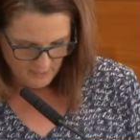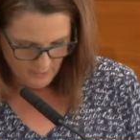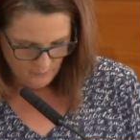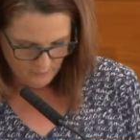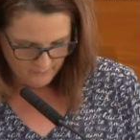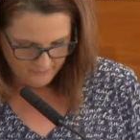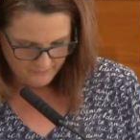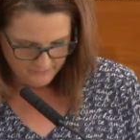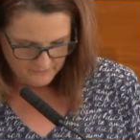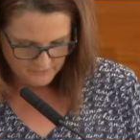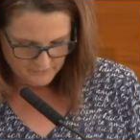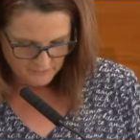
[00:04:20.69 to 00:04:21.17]

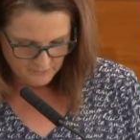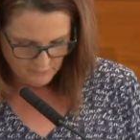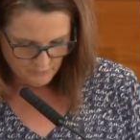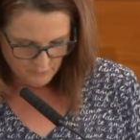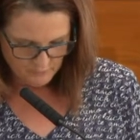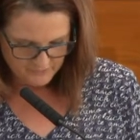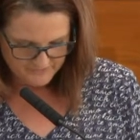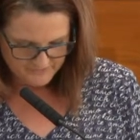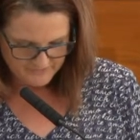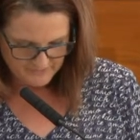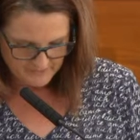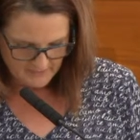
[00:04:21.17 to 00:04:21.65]
When the dew
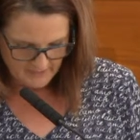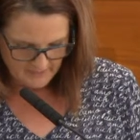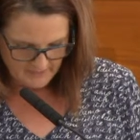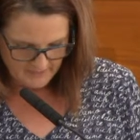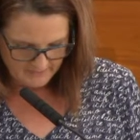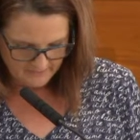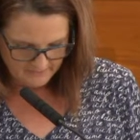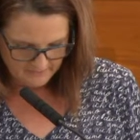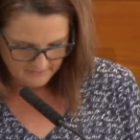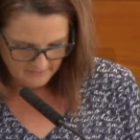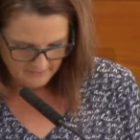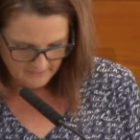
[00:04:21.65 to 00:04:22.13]
was
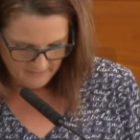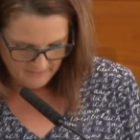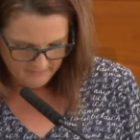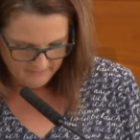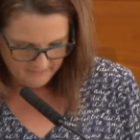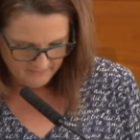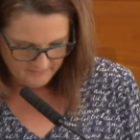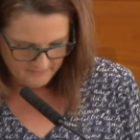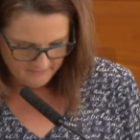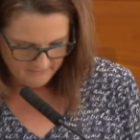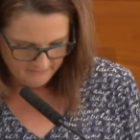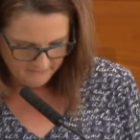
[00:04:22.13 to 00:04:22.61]
gone,
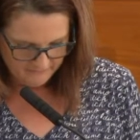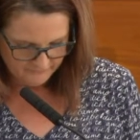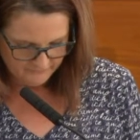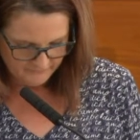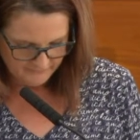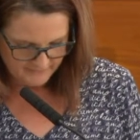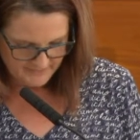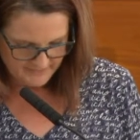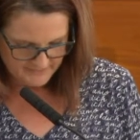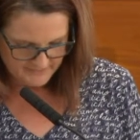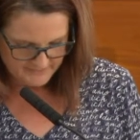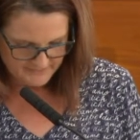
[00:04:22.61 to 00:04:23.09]
thin
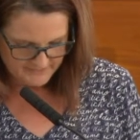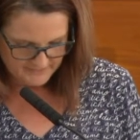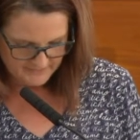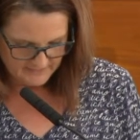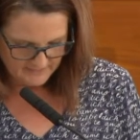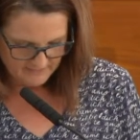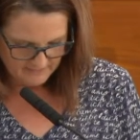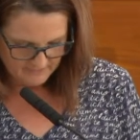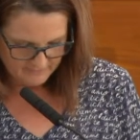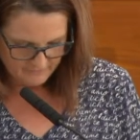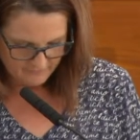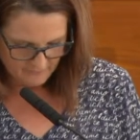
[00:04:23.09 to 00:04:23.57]
flakes
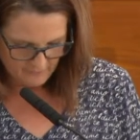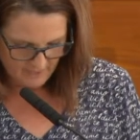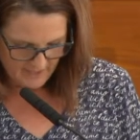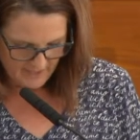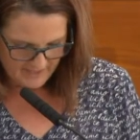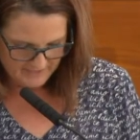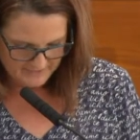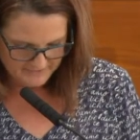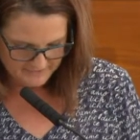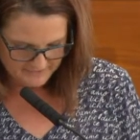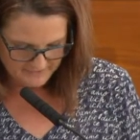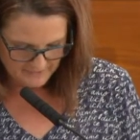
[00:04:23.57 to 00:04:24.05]
like
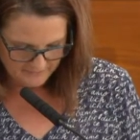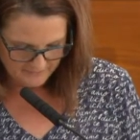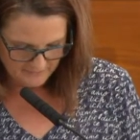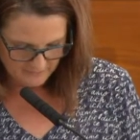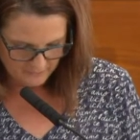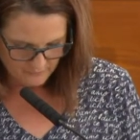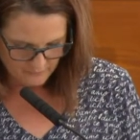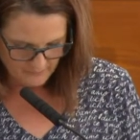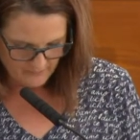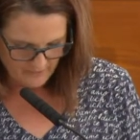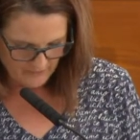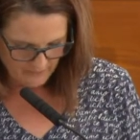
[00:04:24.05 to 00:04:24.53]
frost on the
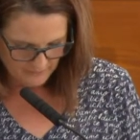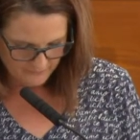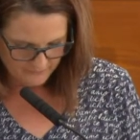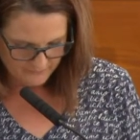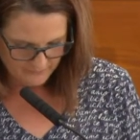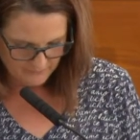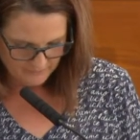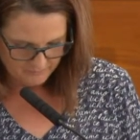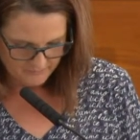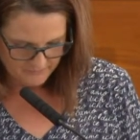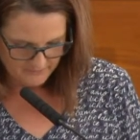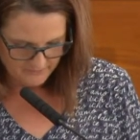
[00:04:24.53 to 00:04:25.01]

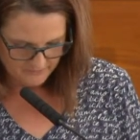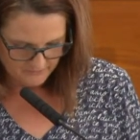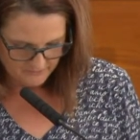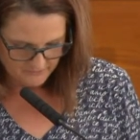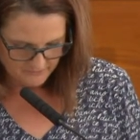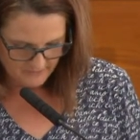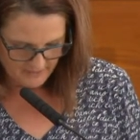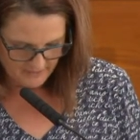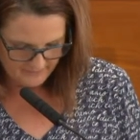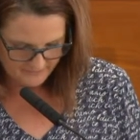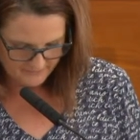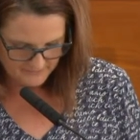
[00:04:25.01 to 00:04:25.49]
ground
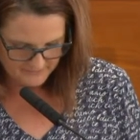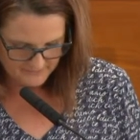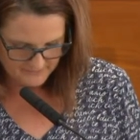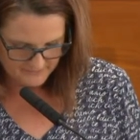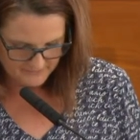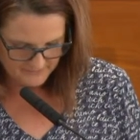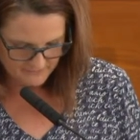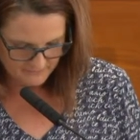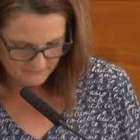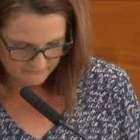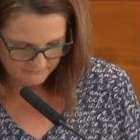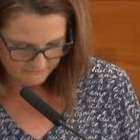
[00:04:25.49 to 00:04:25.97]
appeared on the
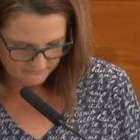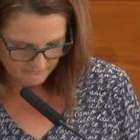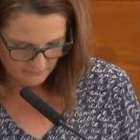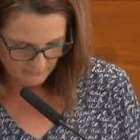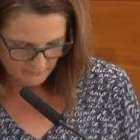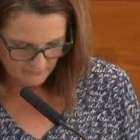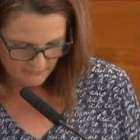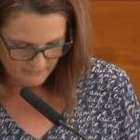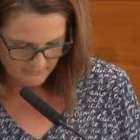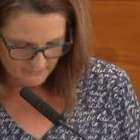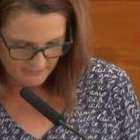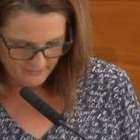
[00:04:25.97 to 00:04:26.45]
desert
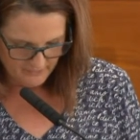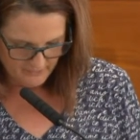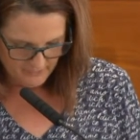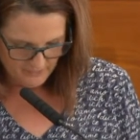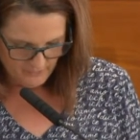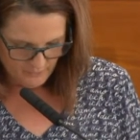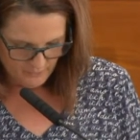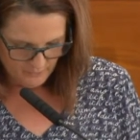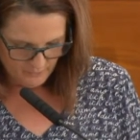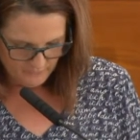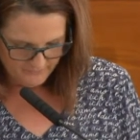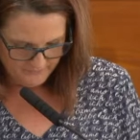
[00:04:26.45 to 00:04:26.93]
floor.
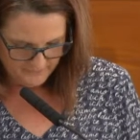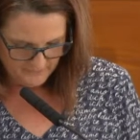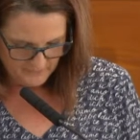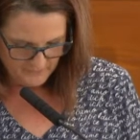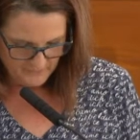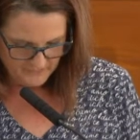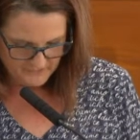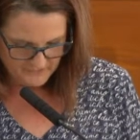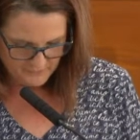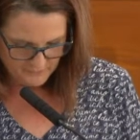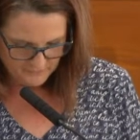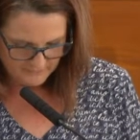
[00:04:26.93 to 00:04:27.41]
When the
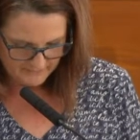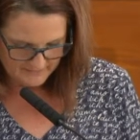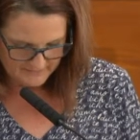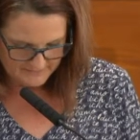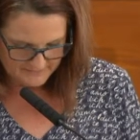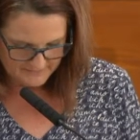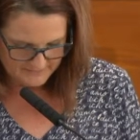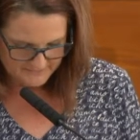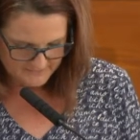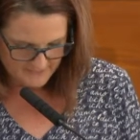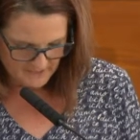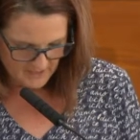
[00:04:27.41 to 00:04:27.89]

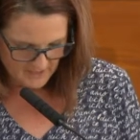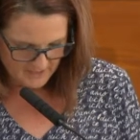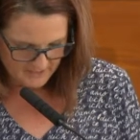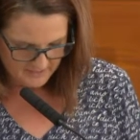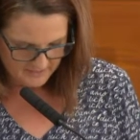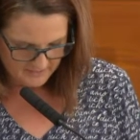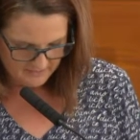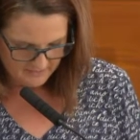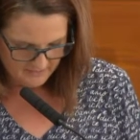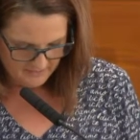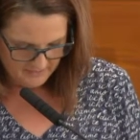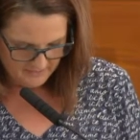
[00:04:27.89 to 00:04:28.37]
Israelites saw
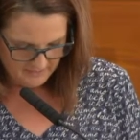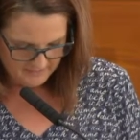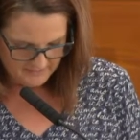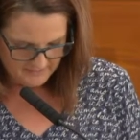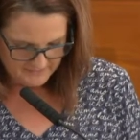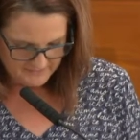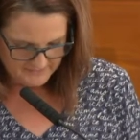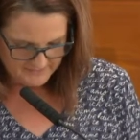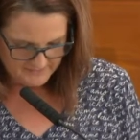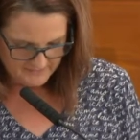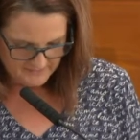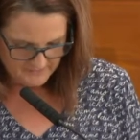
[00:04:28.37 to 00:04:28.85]
it,
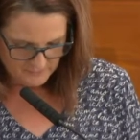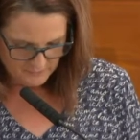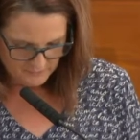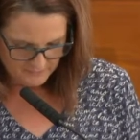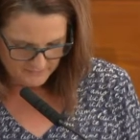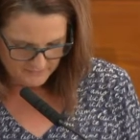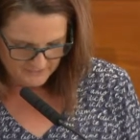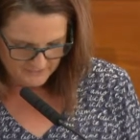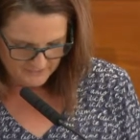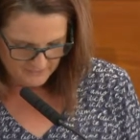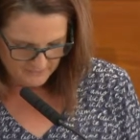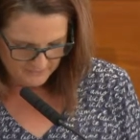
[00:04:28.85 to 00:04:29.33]
they said to
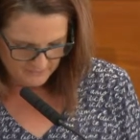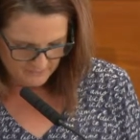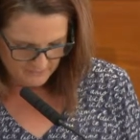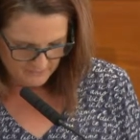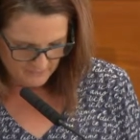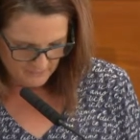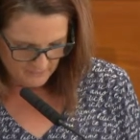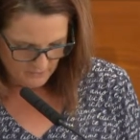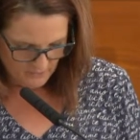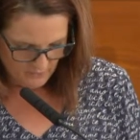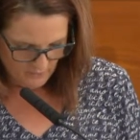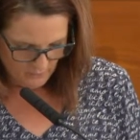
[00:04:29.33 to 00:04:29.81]
each
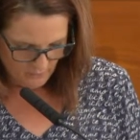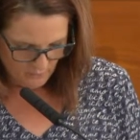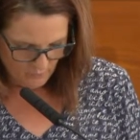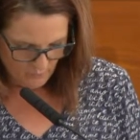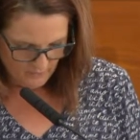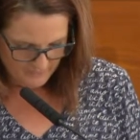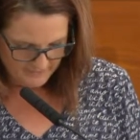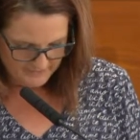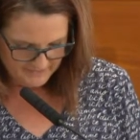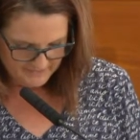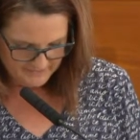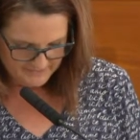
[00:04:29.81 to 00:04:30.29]
other,
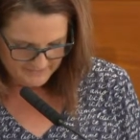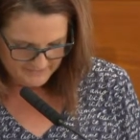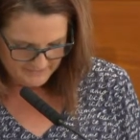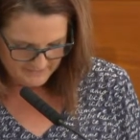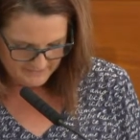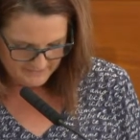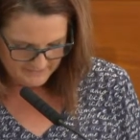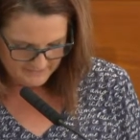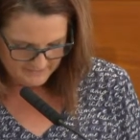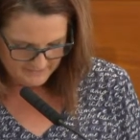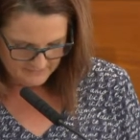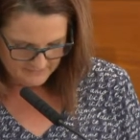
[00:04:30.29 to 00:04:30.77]
What is
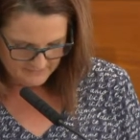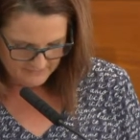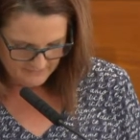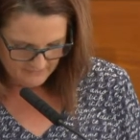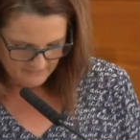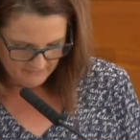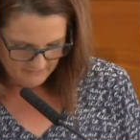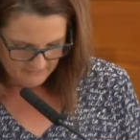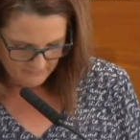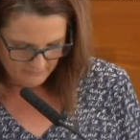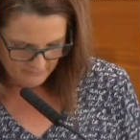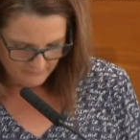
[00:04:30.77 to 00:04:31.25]
it?
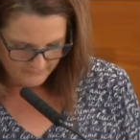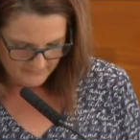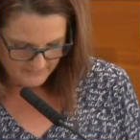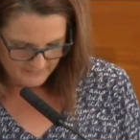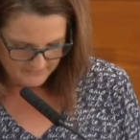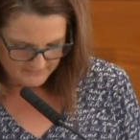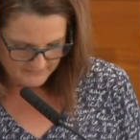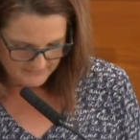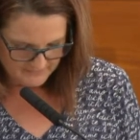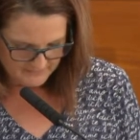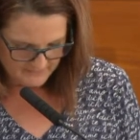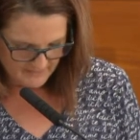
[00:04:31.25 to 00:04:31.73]
For they
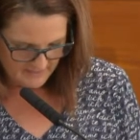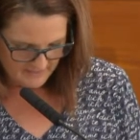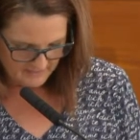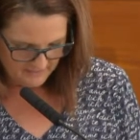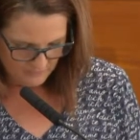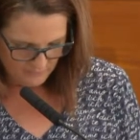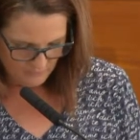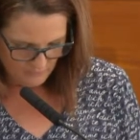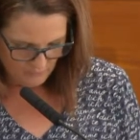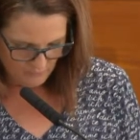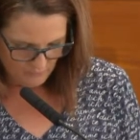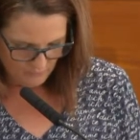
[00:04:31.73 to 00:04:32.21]
did
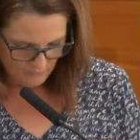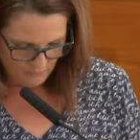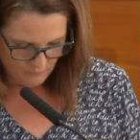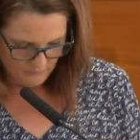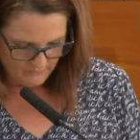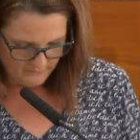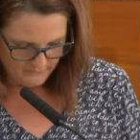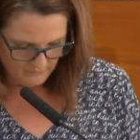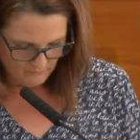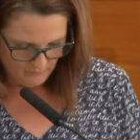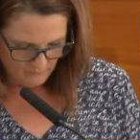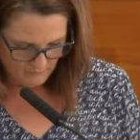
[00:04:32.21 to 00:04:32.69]
not know
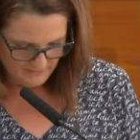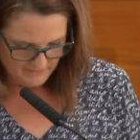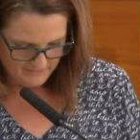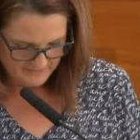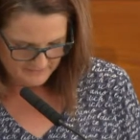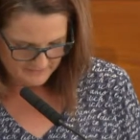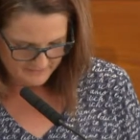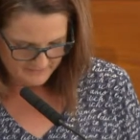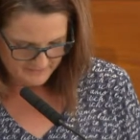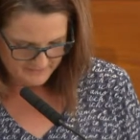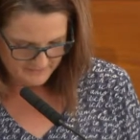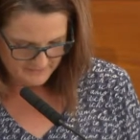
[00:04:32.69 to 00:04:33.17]
what it
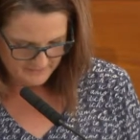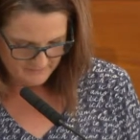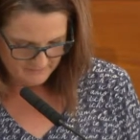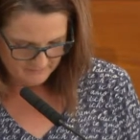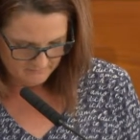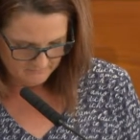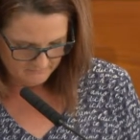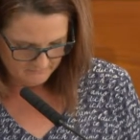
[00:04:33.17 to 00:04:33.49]
was.